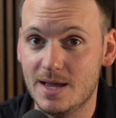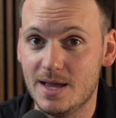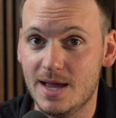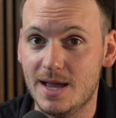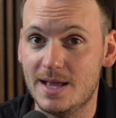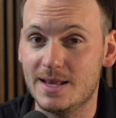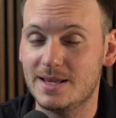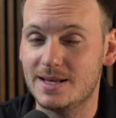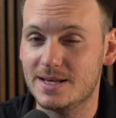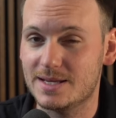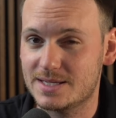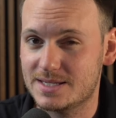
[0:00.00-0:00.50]

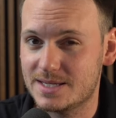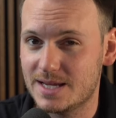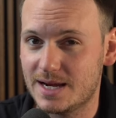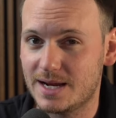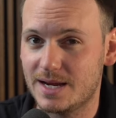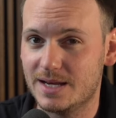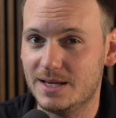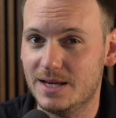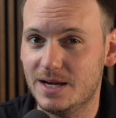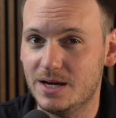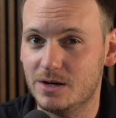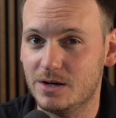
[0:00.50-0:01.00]
And in a
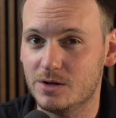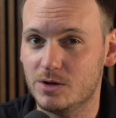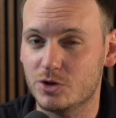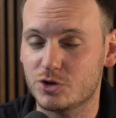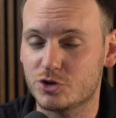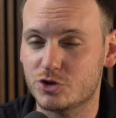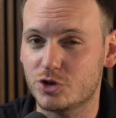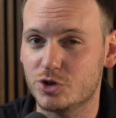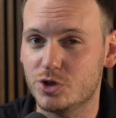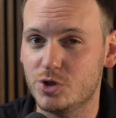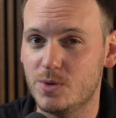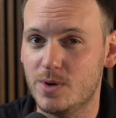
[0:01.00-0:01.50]
second here, I'll
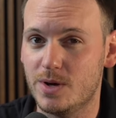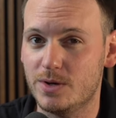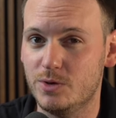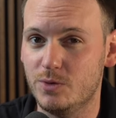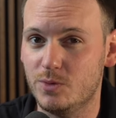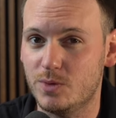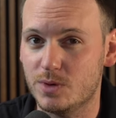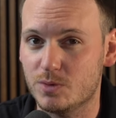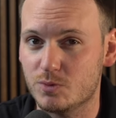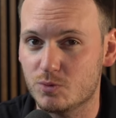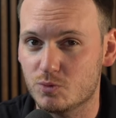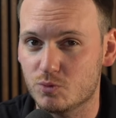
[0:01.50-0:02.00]
show you how you
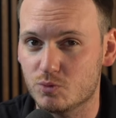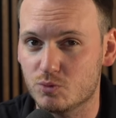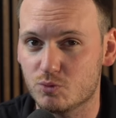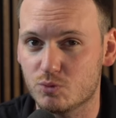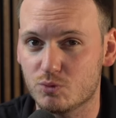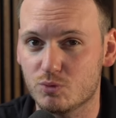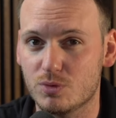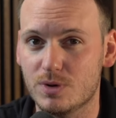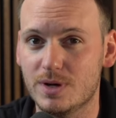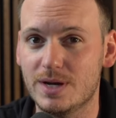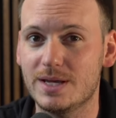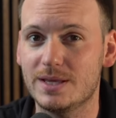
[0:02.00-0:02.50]
can
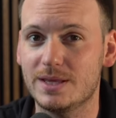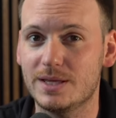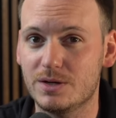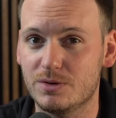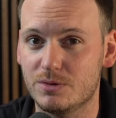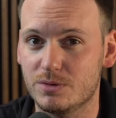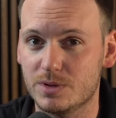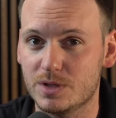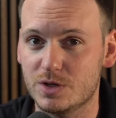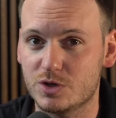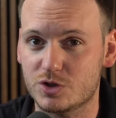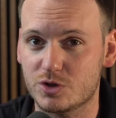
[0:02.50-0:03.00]
really,
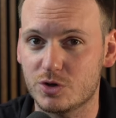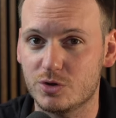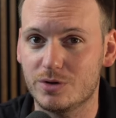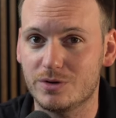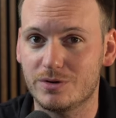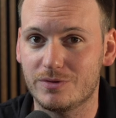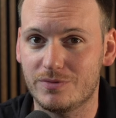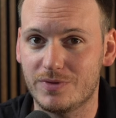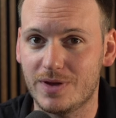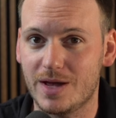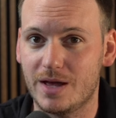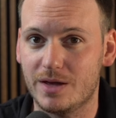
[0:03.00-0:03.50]
really show your
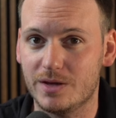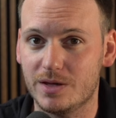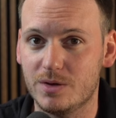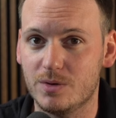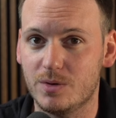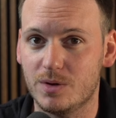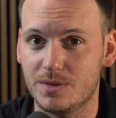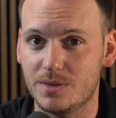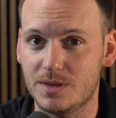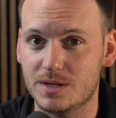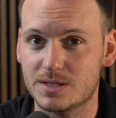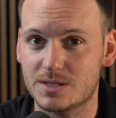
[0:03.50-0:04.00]
value
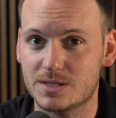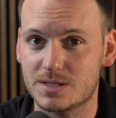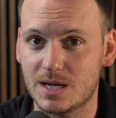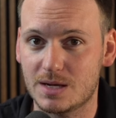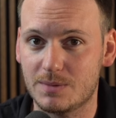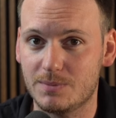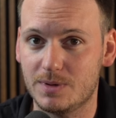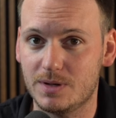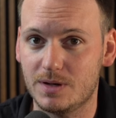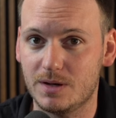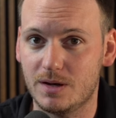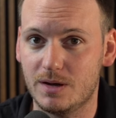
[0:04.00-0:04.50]
on this
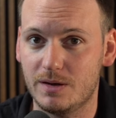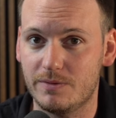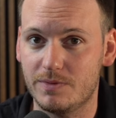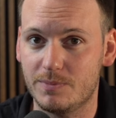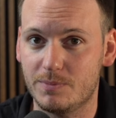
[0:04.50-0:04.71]
segment of the